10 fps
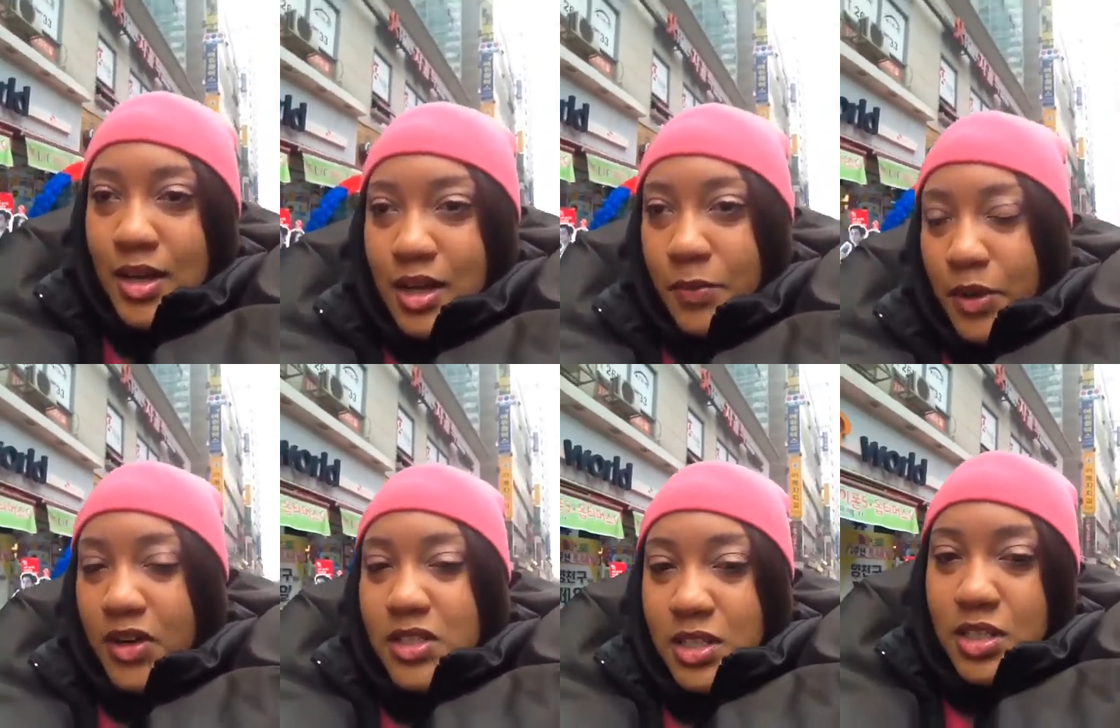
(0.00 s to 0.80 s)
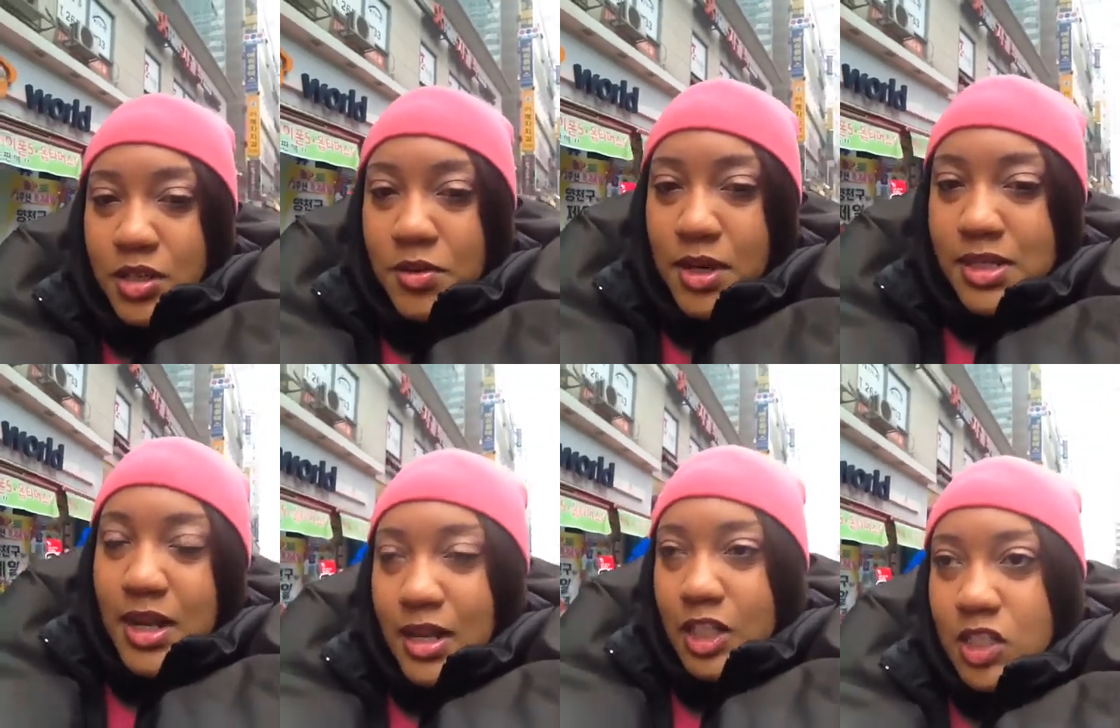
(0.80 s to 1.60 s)
in comparison to US
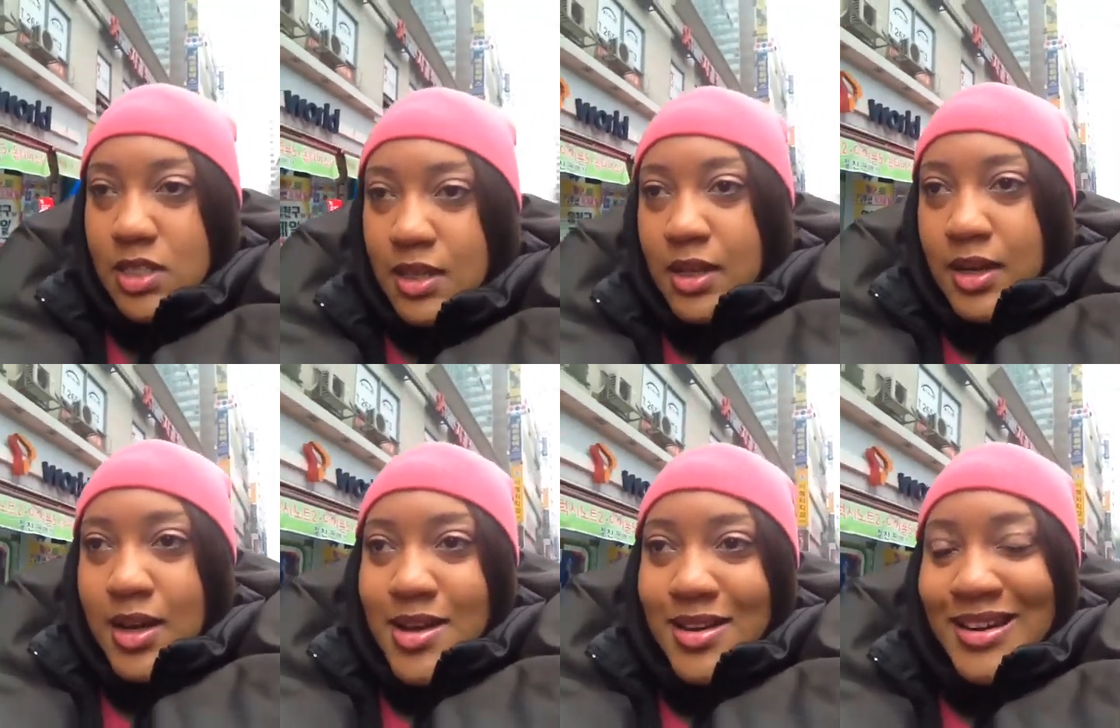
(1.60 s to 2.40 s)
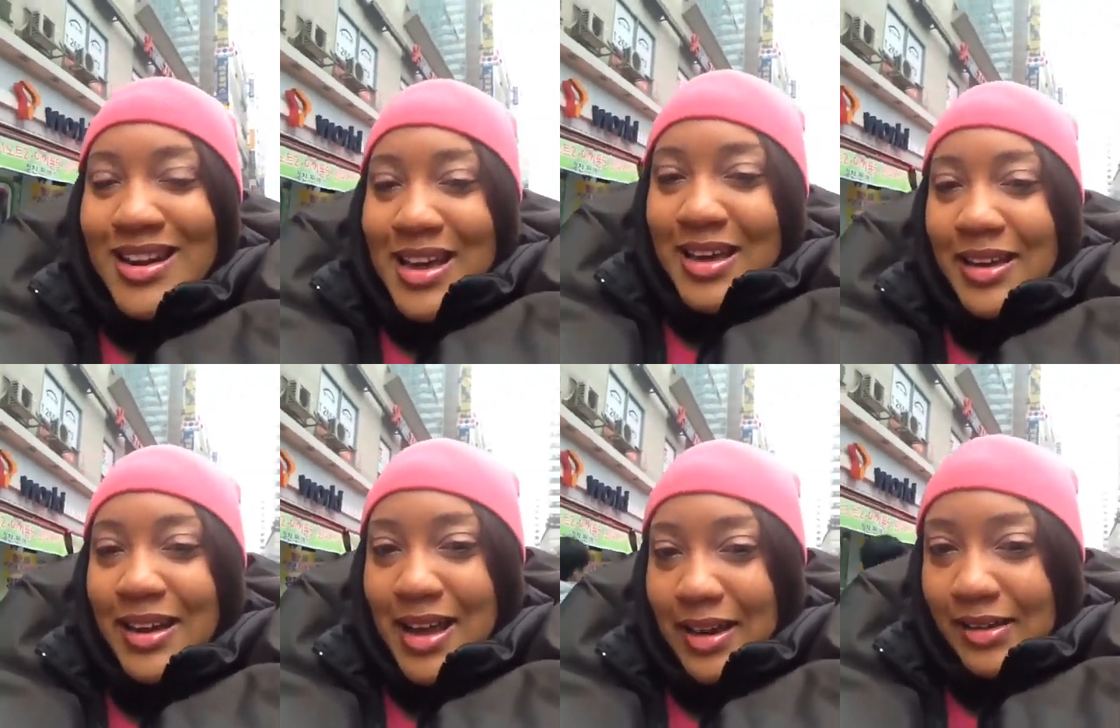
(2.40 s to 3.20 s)
dollars,
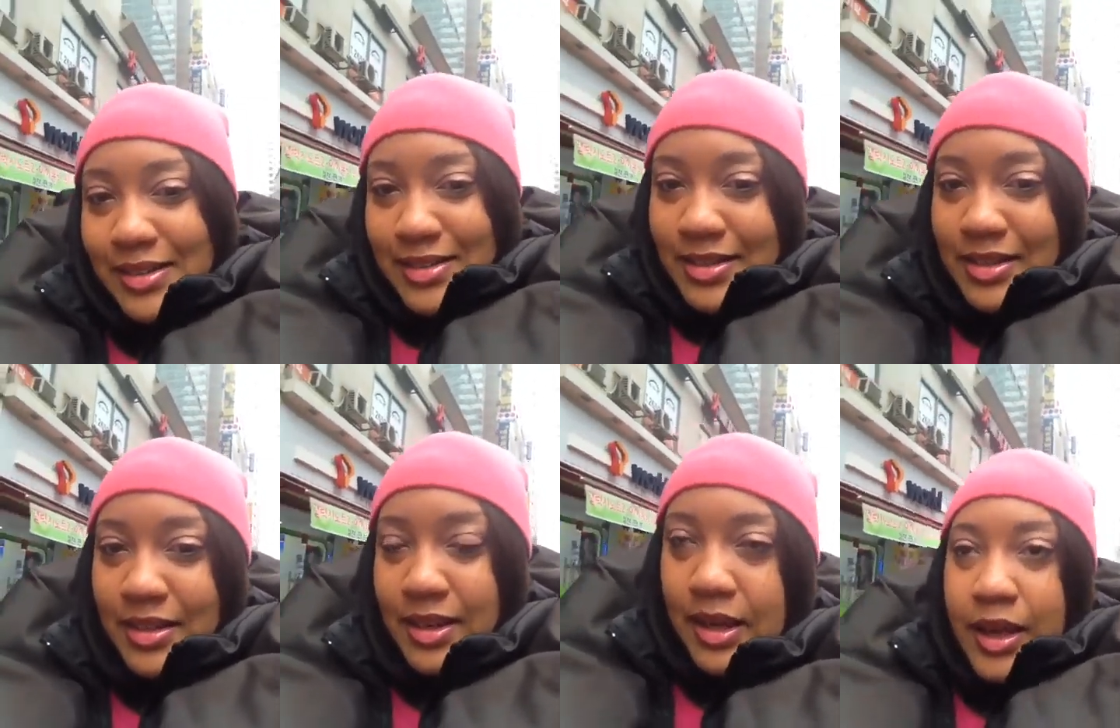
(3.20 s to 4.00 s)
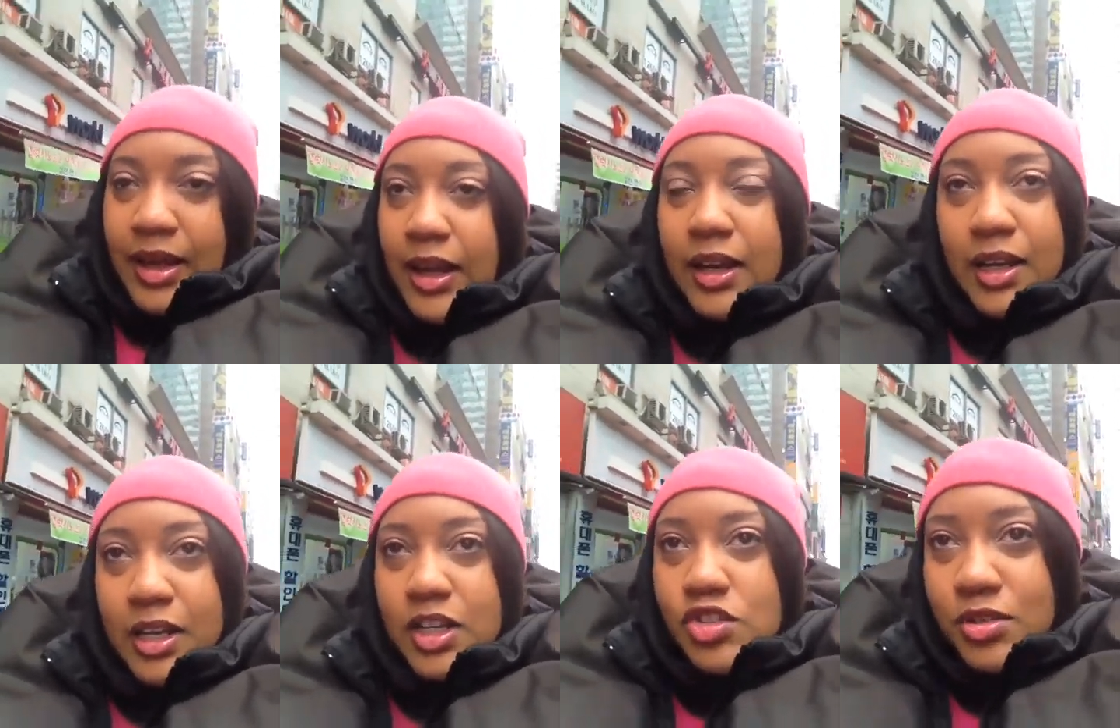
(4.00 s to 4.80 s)
$9 and
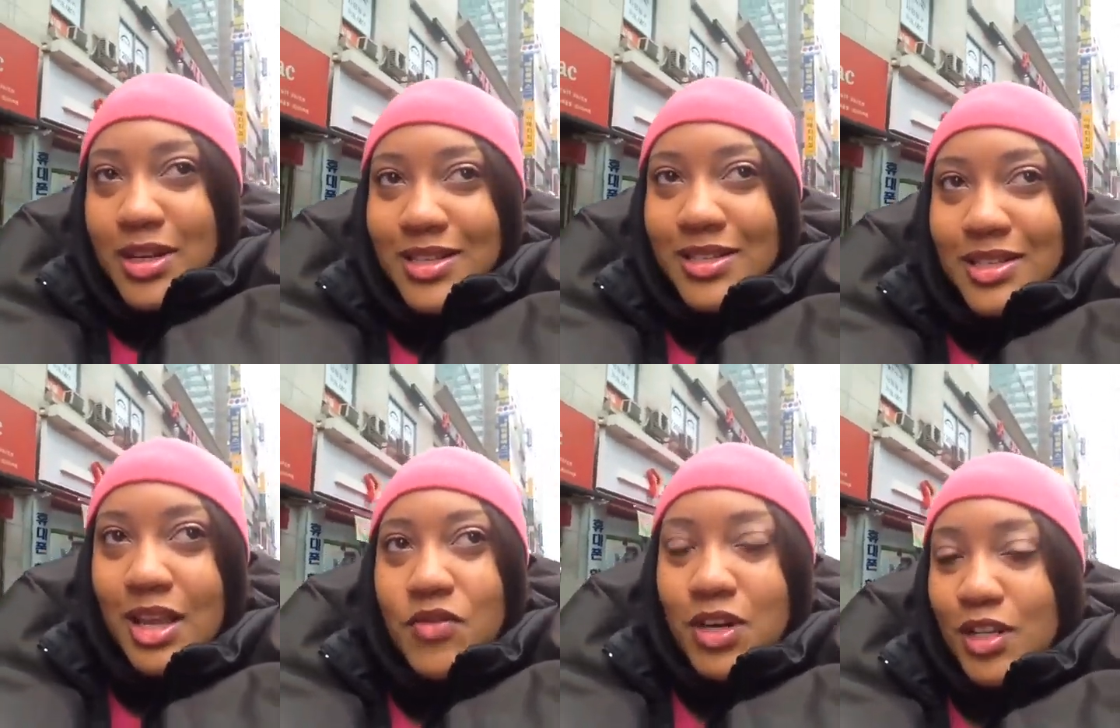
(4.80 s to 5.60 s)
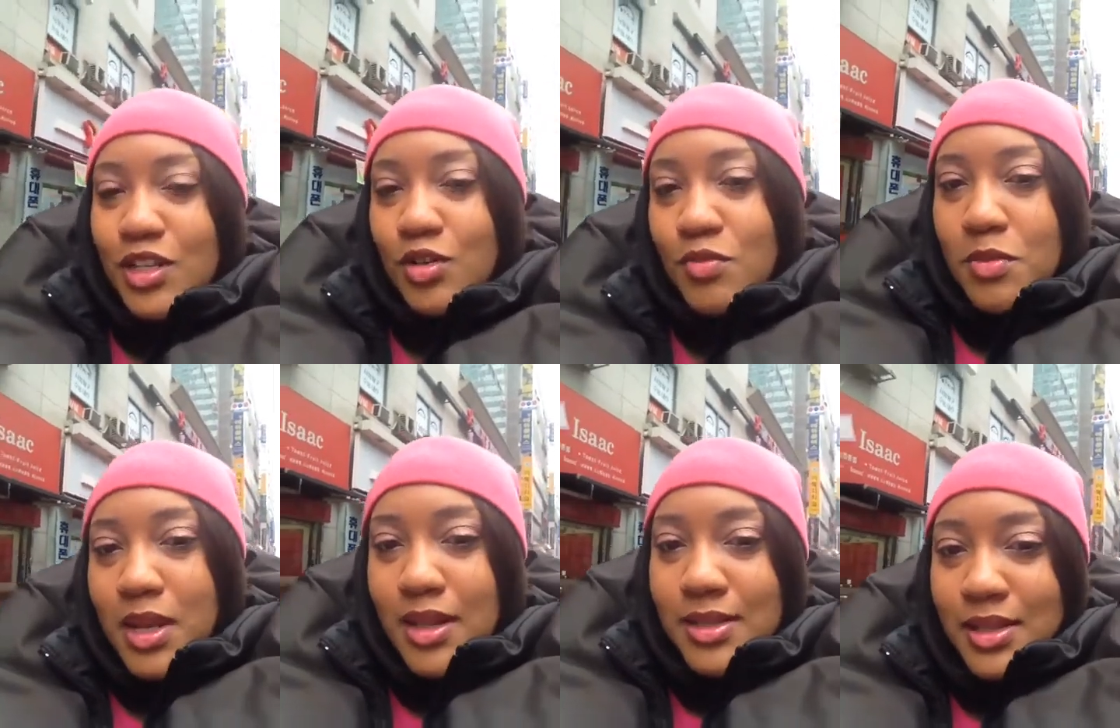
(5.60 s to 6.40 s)
172
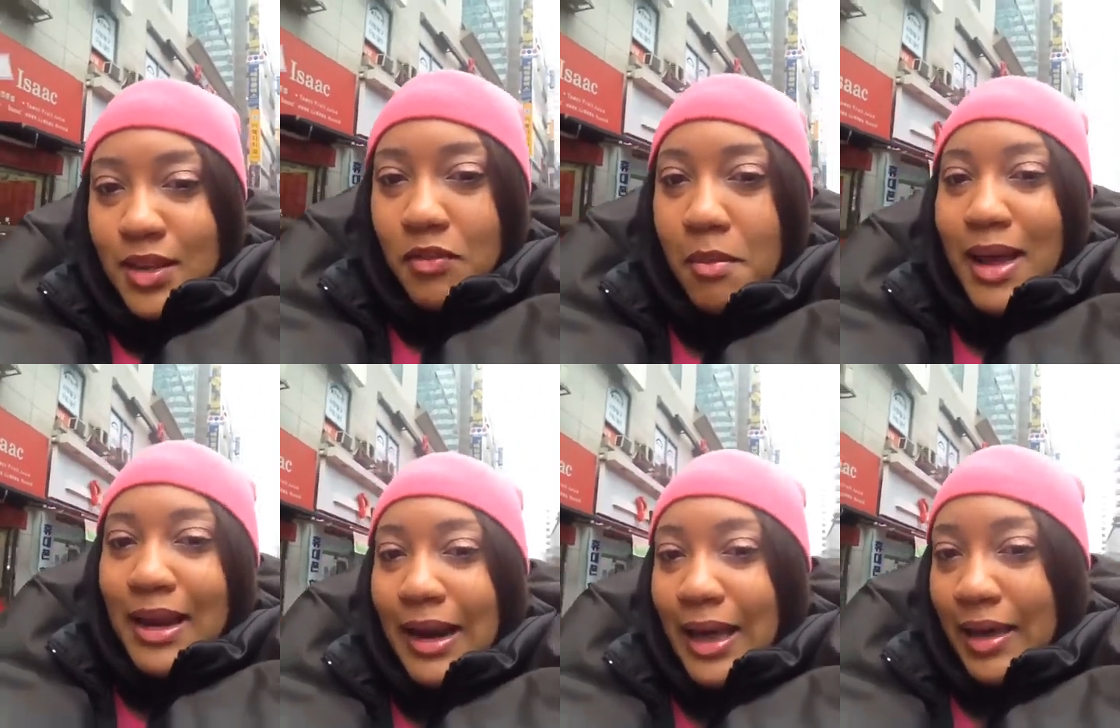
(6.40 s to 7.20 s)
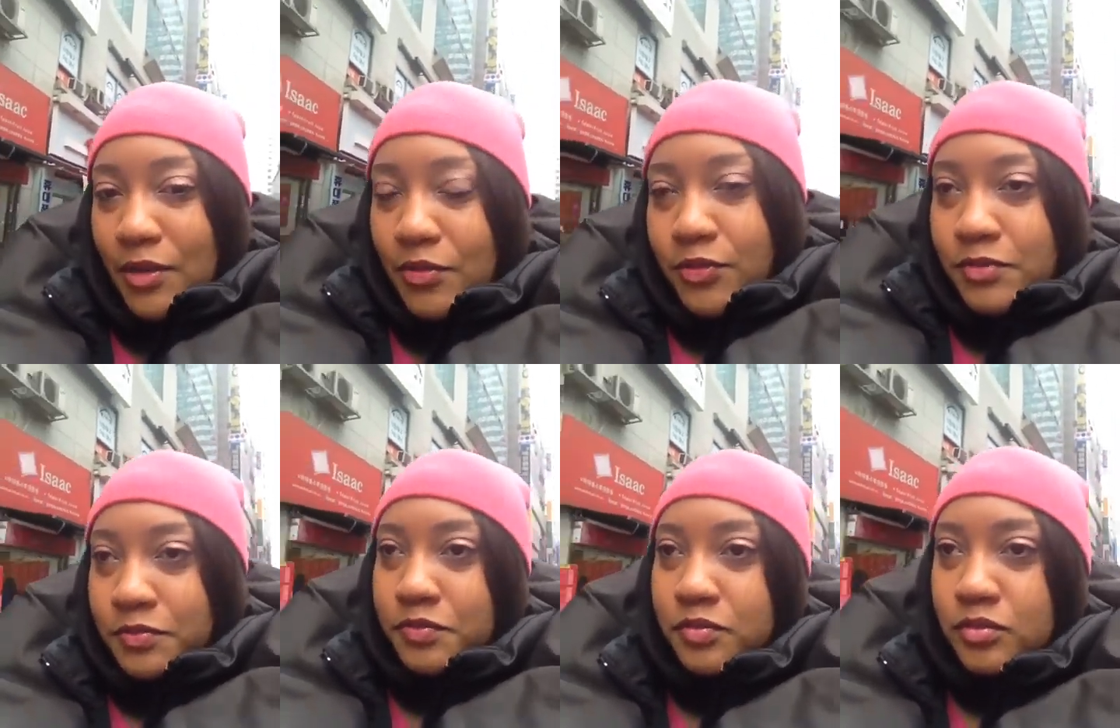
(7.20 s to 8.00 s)
minutes of my life
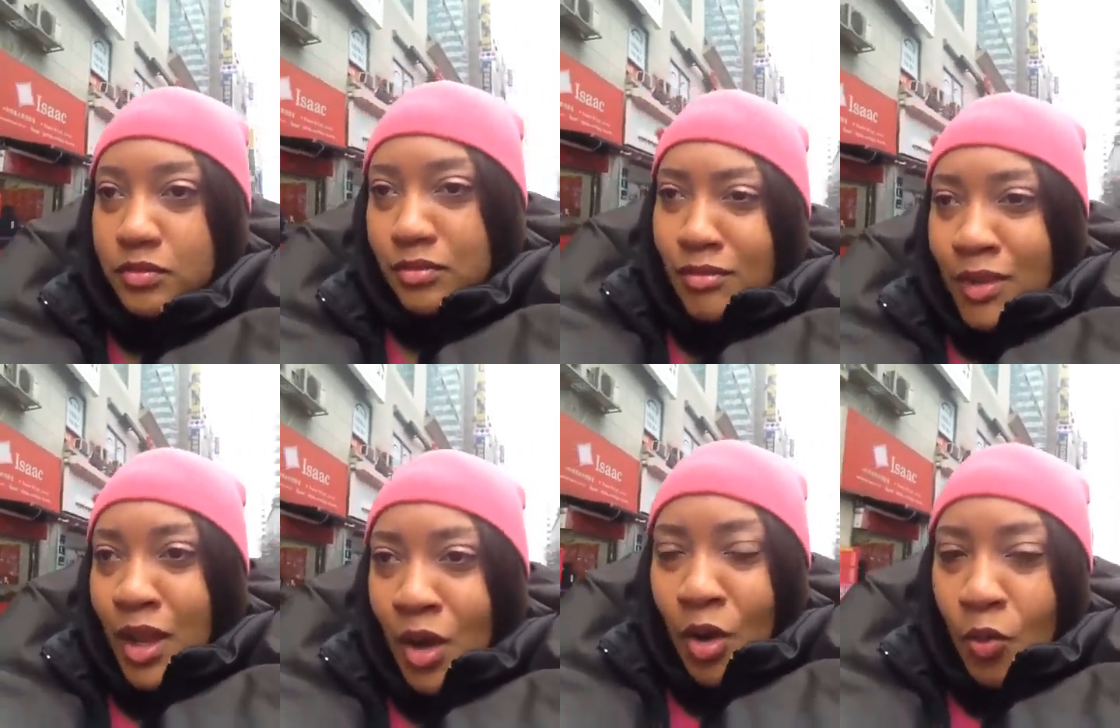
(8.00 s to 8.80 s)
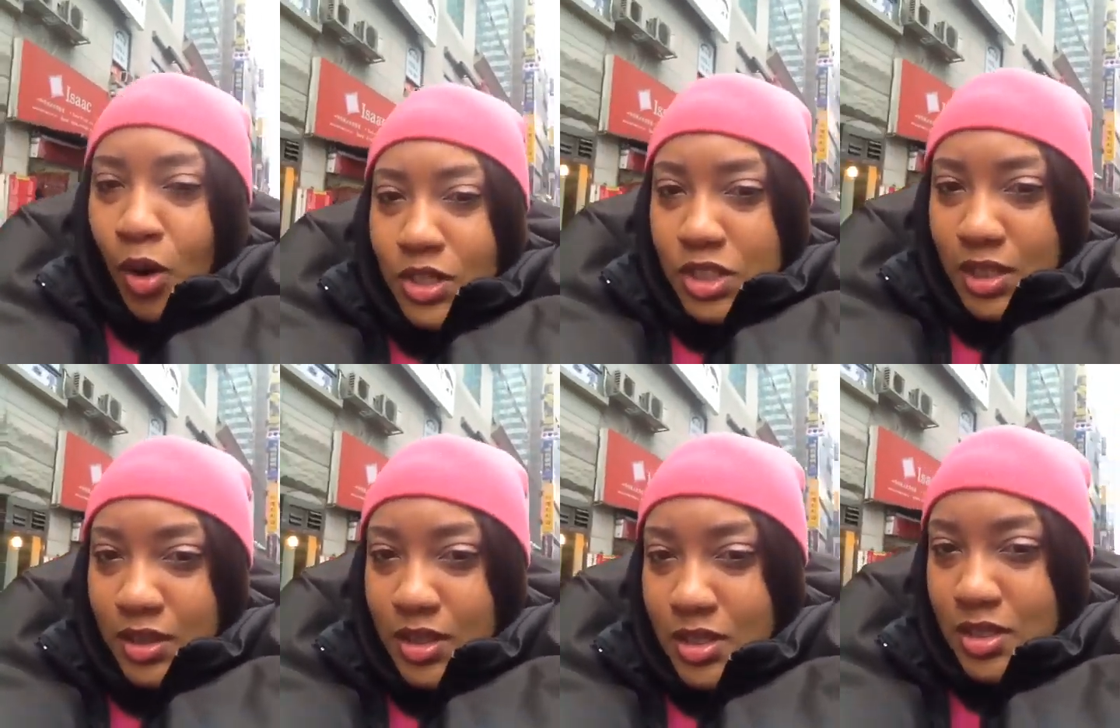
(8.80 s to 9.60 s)

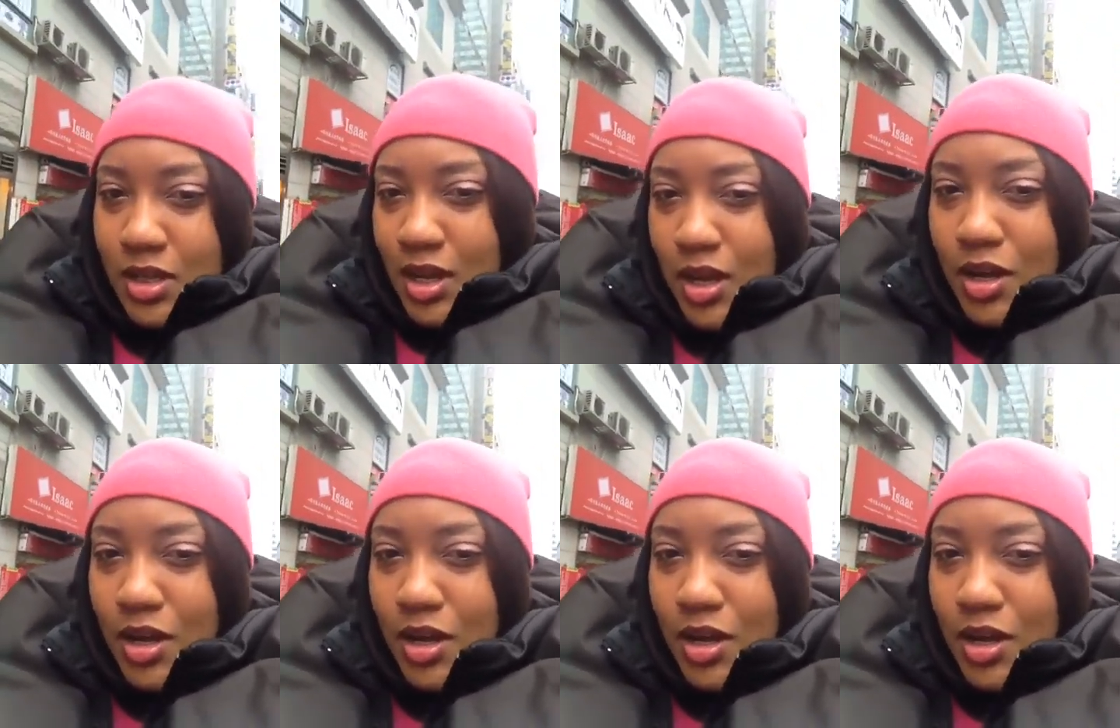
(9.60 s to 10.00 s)
watching this